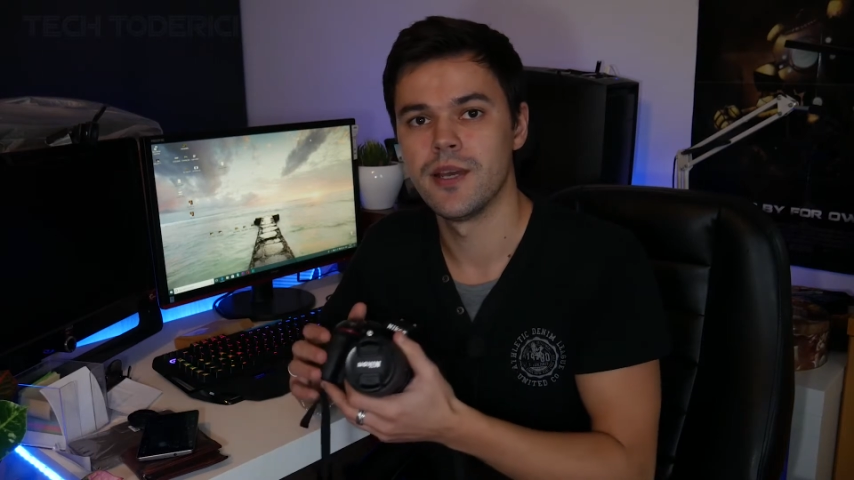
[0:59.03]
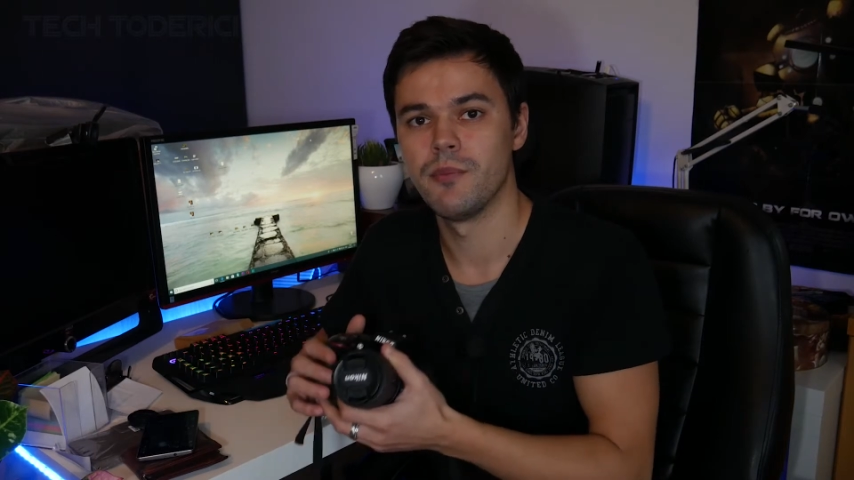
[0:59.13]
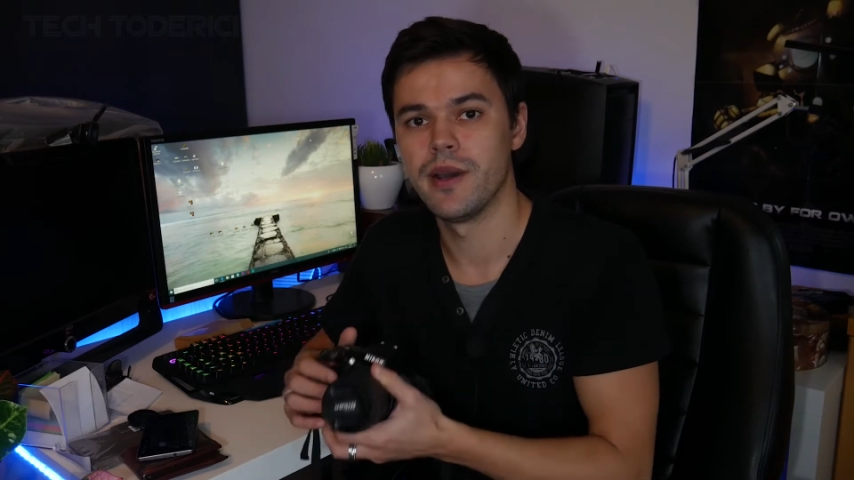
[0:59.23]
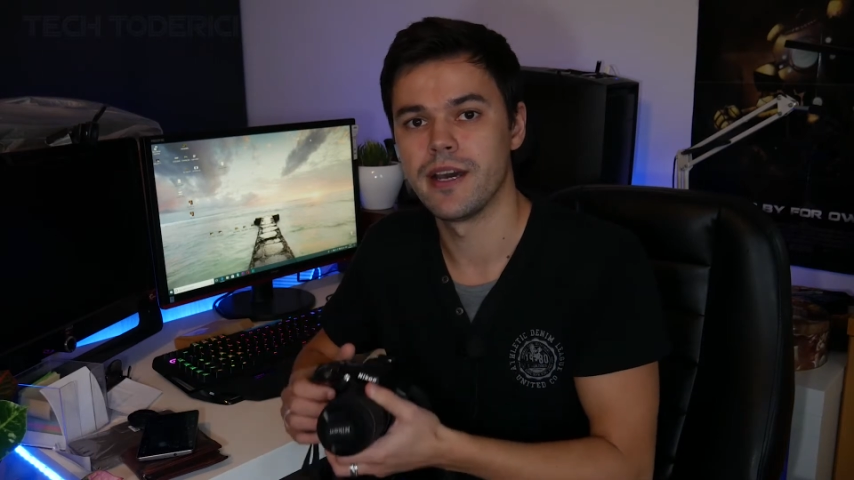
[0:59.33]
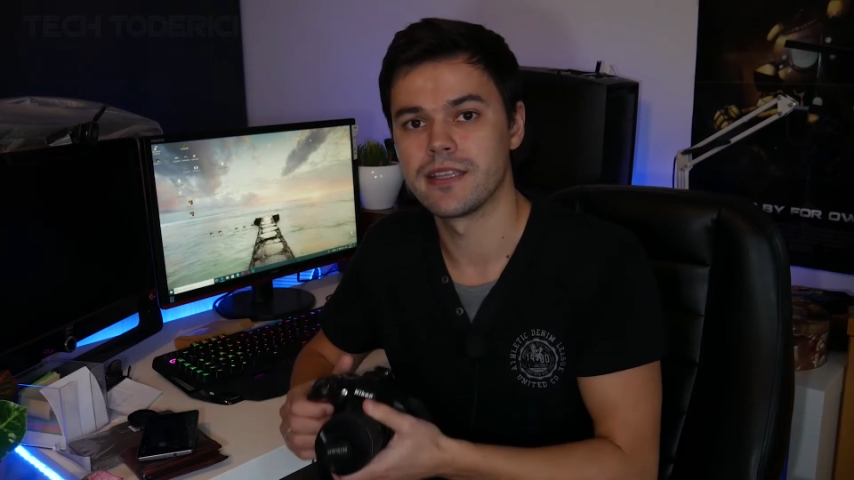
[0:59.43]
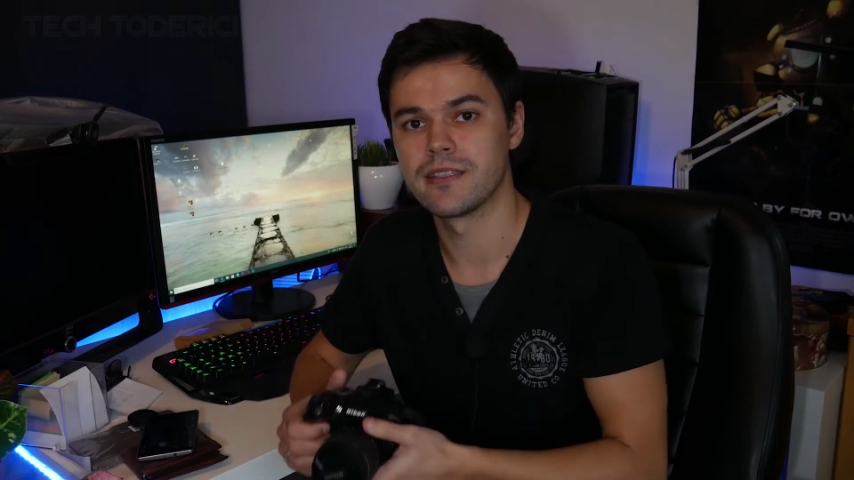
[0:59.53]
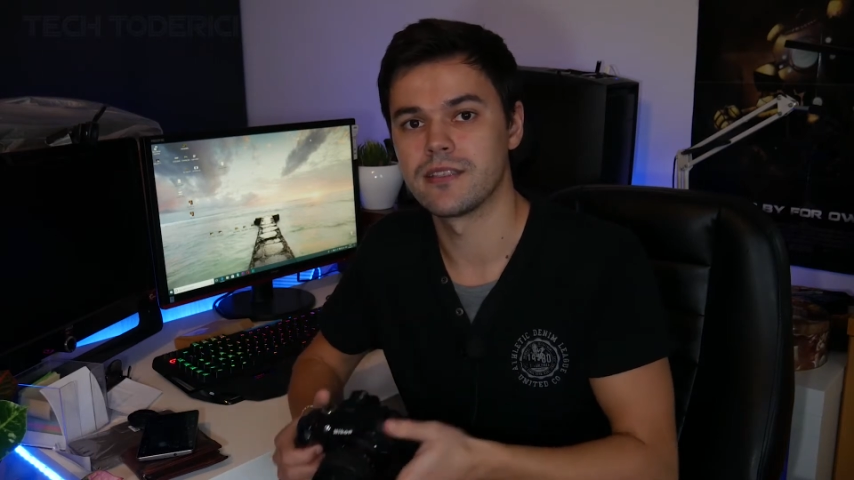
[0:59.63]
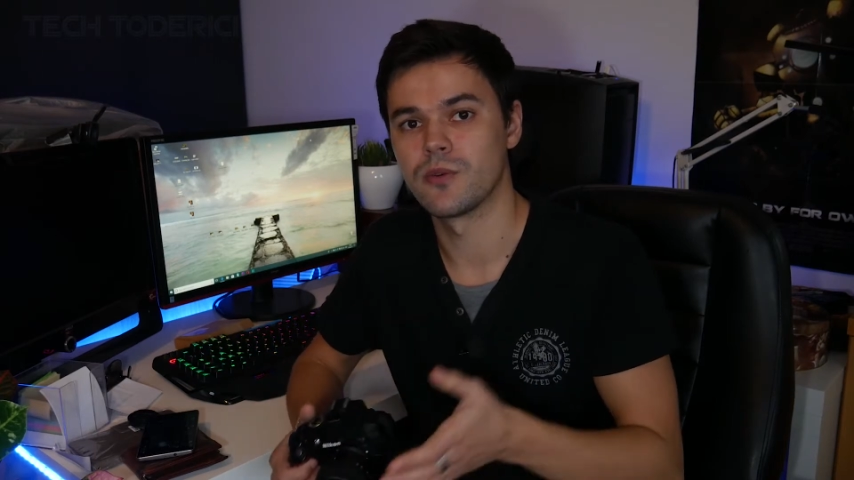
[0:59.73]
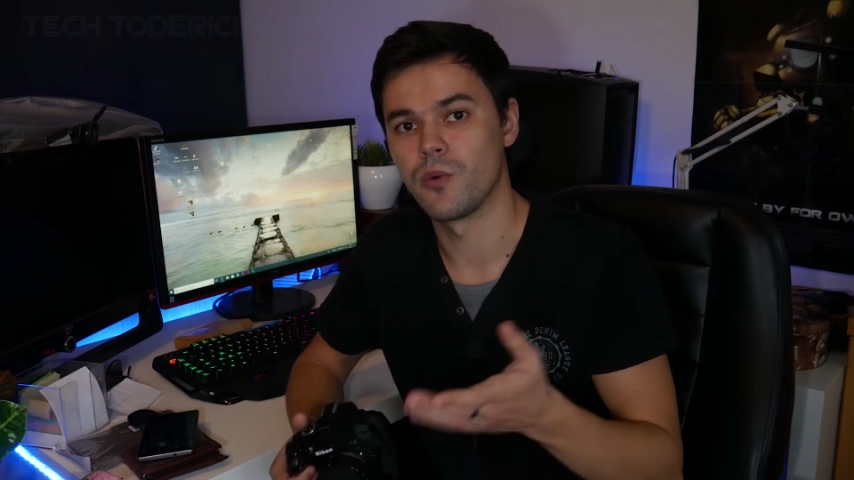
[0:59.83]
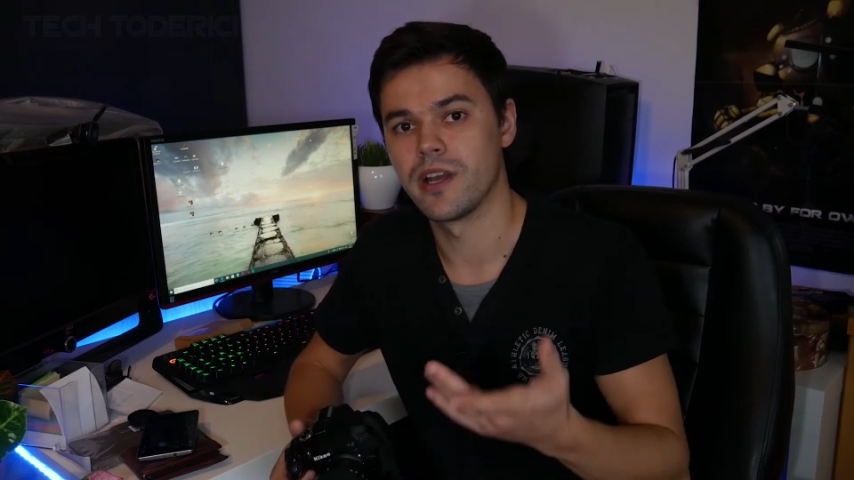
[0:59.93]

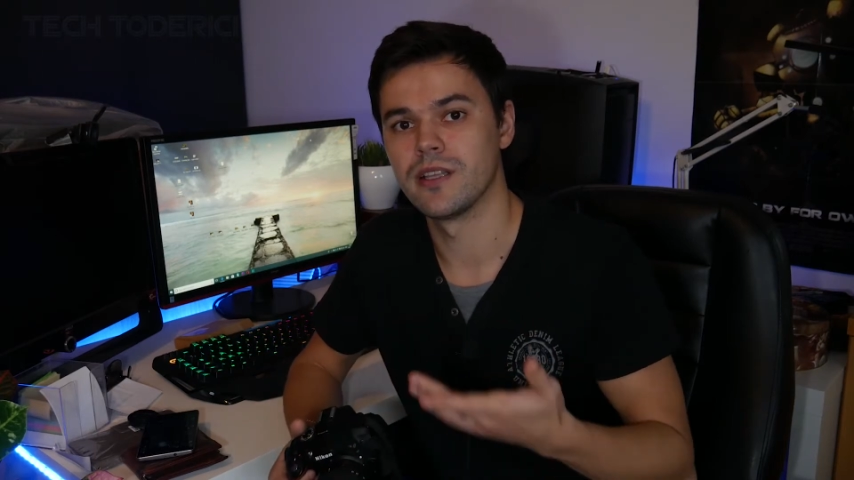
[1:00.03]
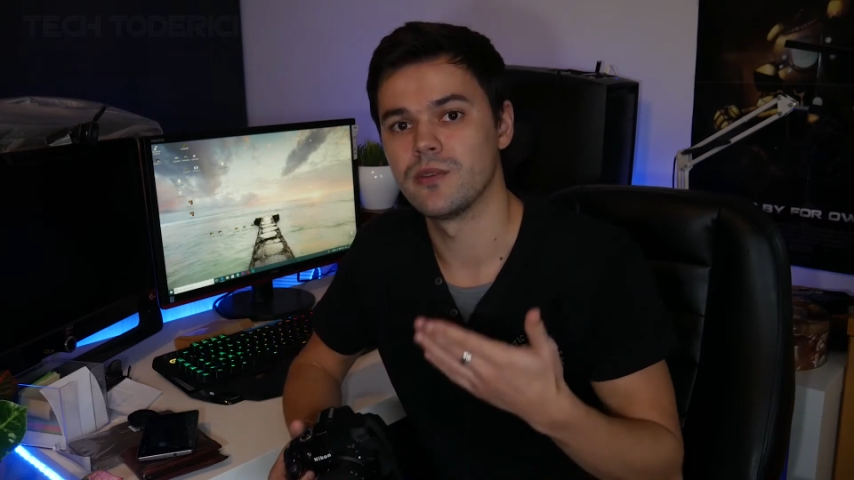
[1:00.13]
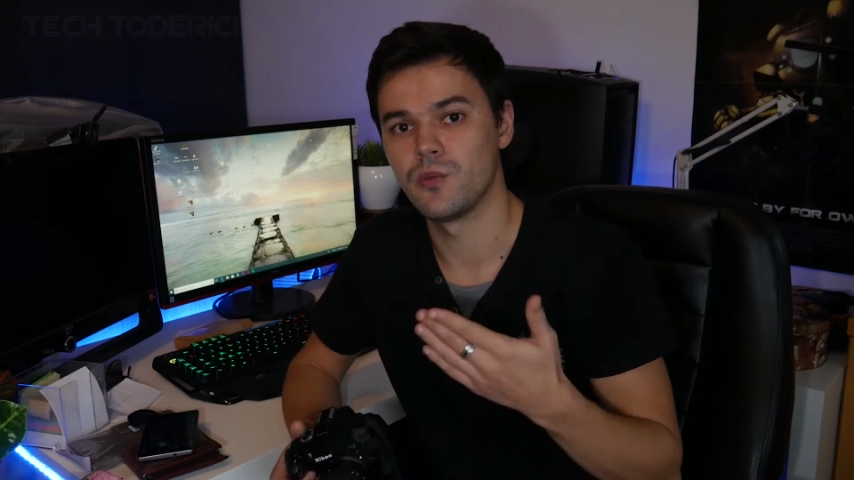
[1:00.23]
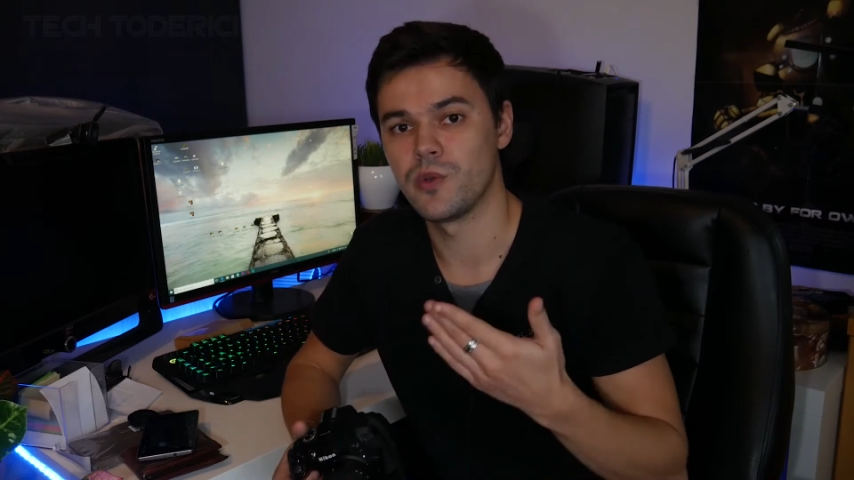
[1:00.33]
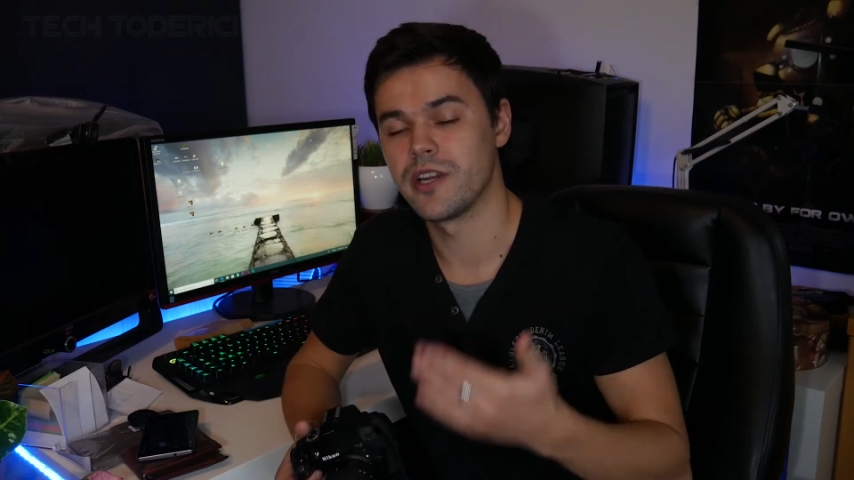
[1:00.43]
But well, we